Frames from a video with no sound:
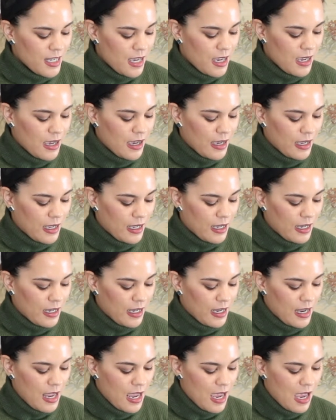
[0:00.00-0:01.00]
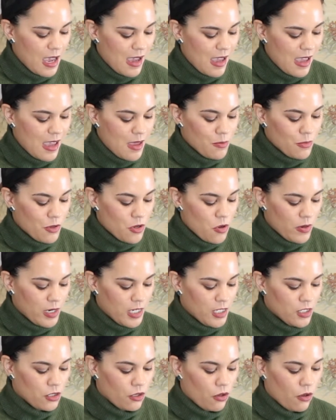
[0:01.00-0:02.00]
I am
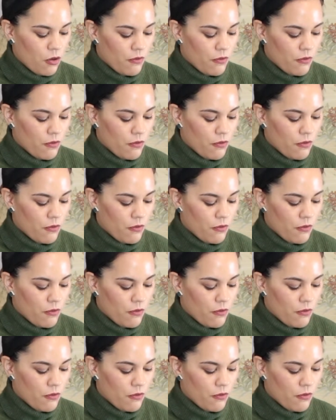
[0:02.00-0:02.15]
going to go